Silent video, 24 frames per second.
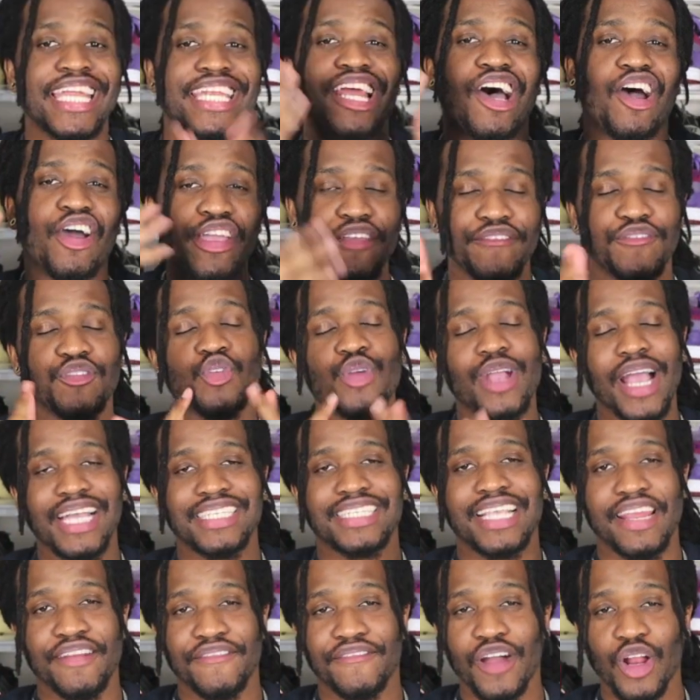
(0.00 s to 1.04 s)
Now, if you guys
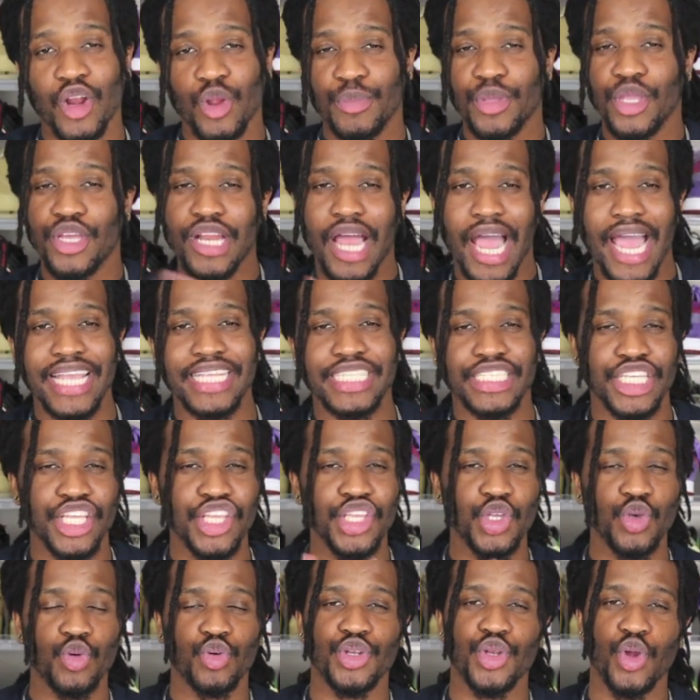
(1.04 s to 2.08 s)
had followed me on IG,
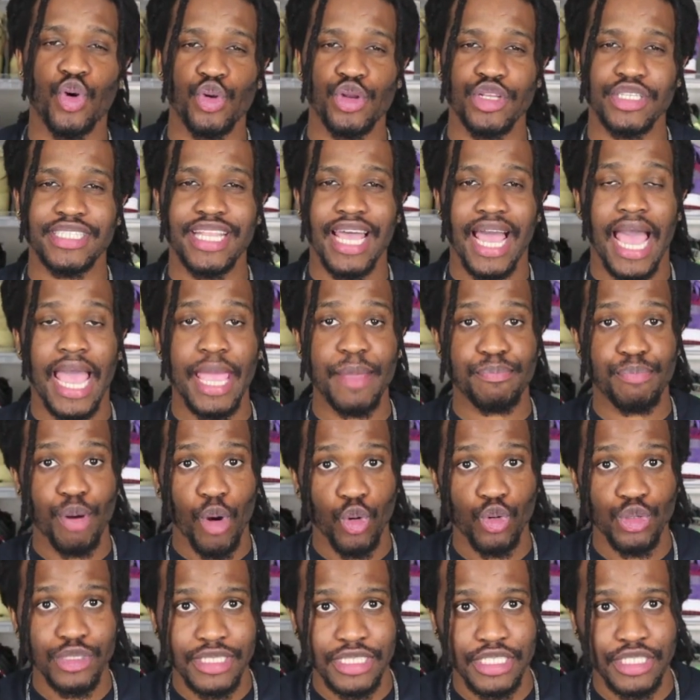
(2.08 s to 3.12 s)
you would notice that I
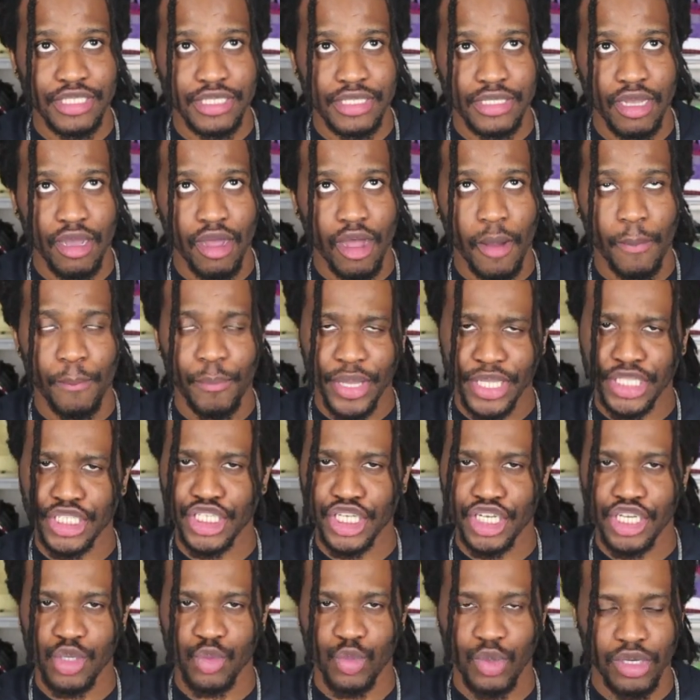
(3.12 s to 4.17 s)
posted this
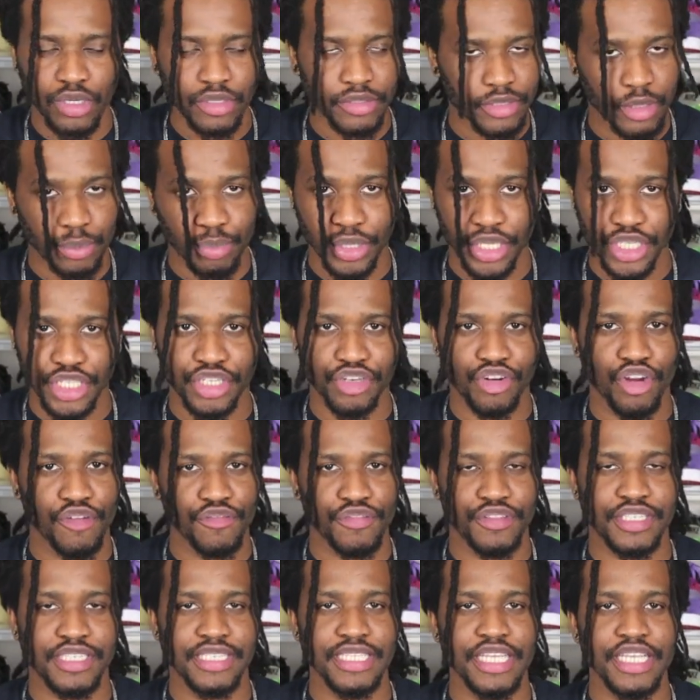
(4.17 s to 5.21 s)
picture, well, the picture of
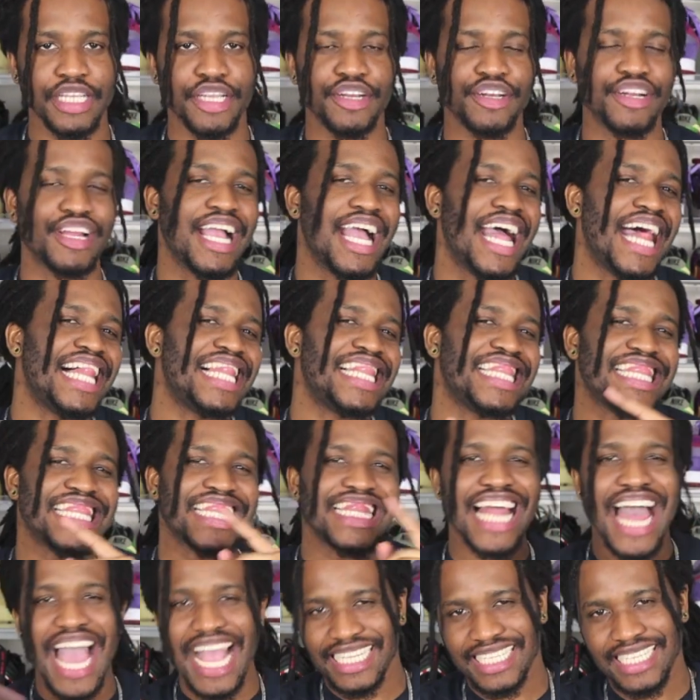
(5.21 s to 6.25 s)
the sneaker
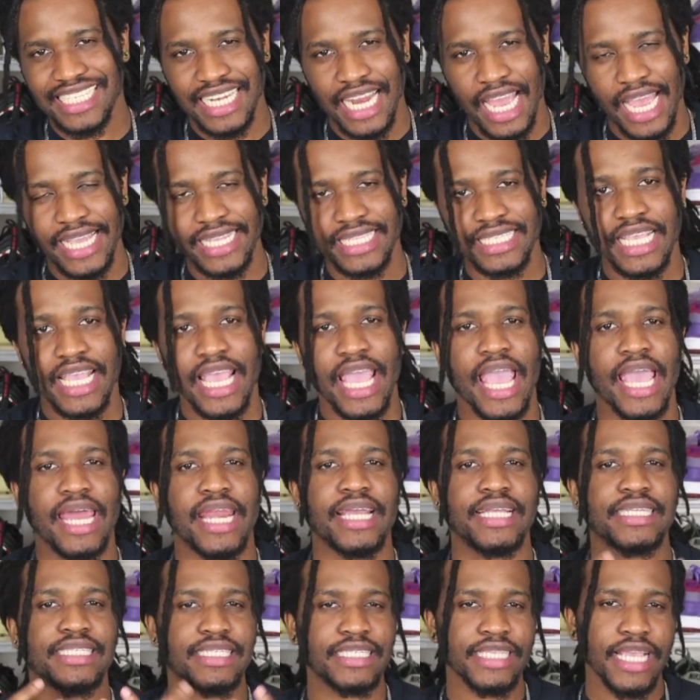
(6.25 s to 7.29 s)
last night. And
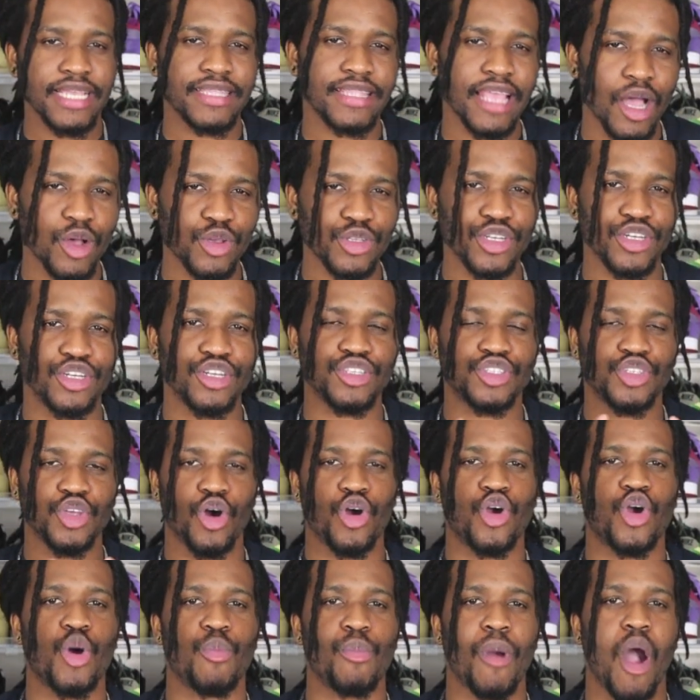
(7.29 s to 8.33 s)
I said that I was going to
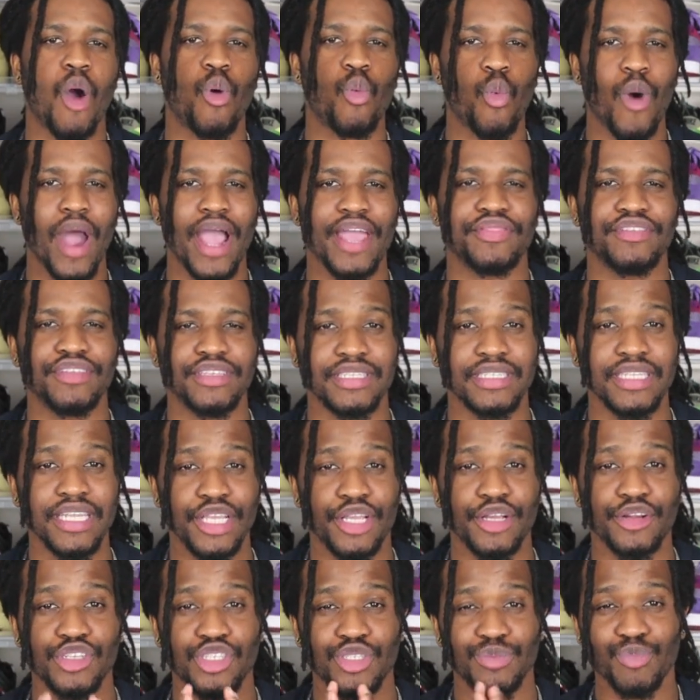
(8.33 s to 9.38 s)
talk about why this
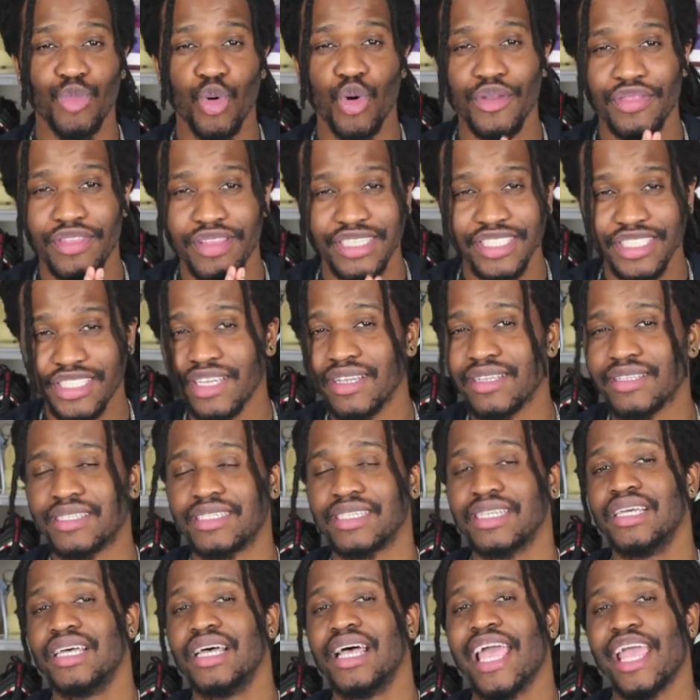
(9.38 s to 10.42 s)
sneaker is more than
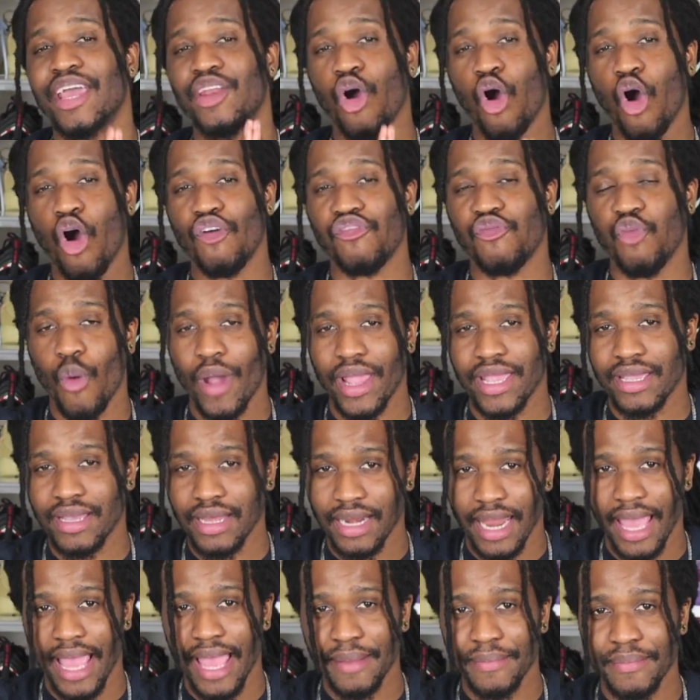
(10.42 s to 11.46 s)
just an Off-White
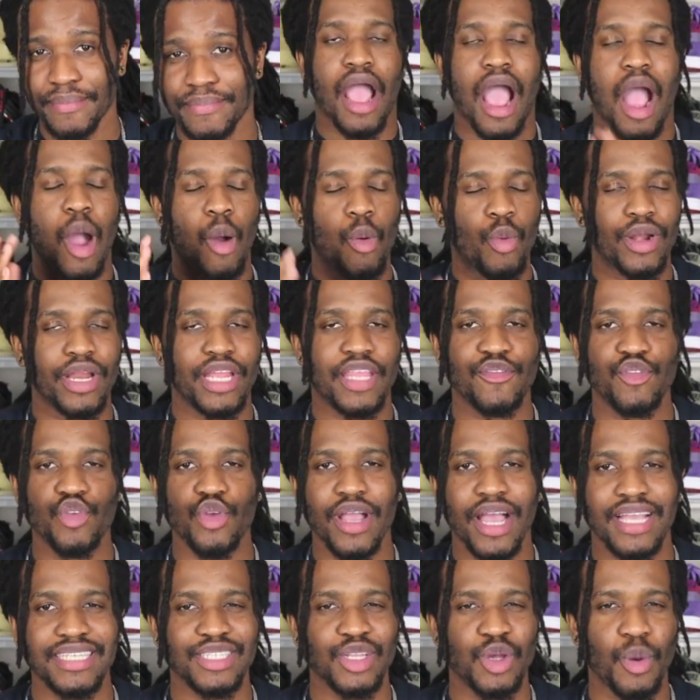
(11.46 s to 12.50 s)
collab. I want to give you
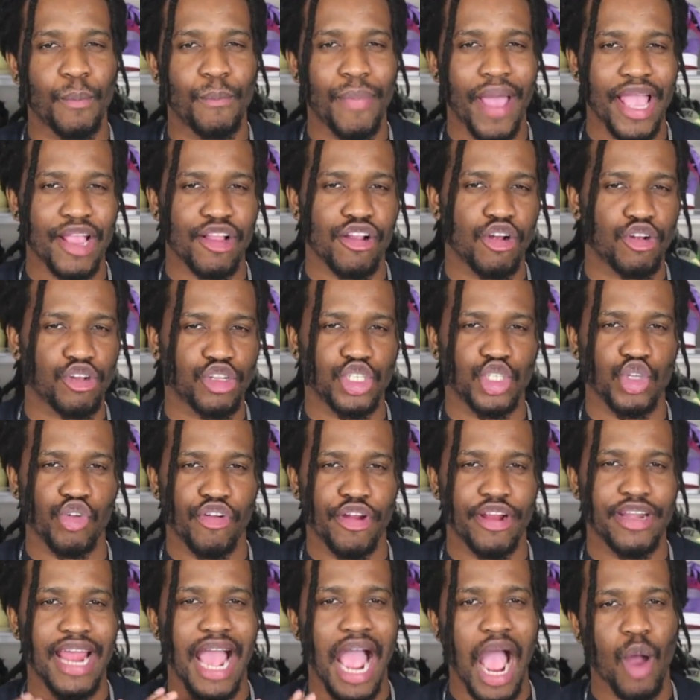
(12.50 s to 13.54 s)
guys a little background
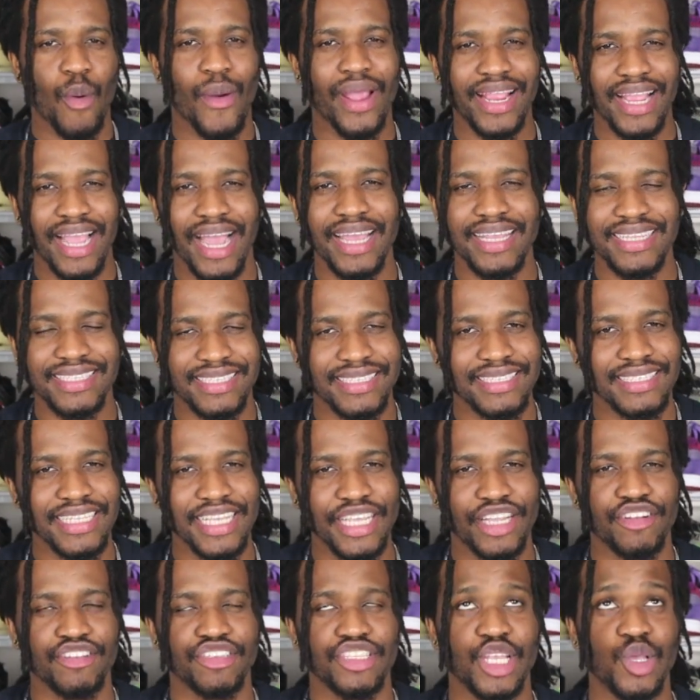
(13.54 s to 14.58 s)
story on how I got into
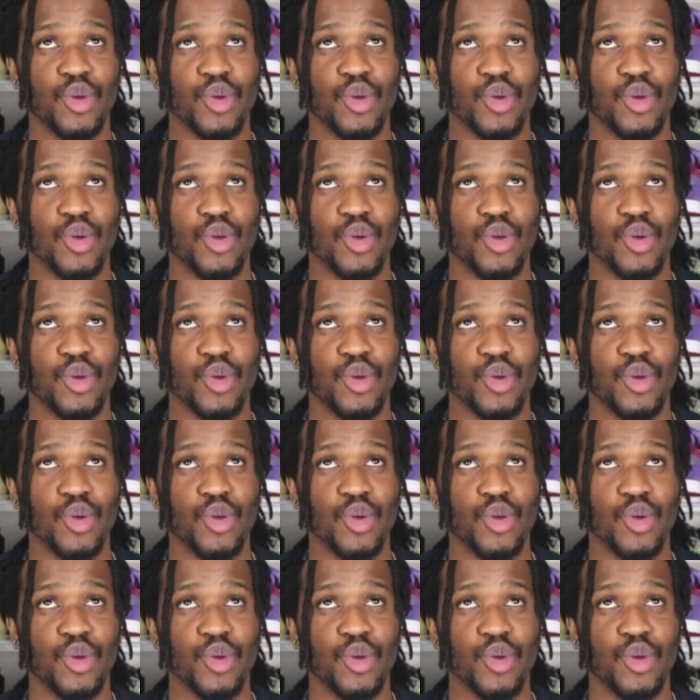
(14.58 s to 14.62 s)
sneakers.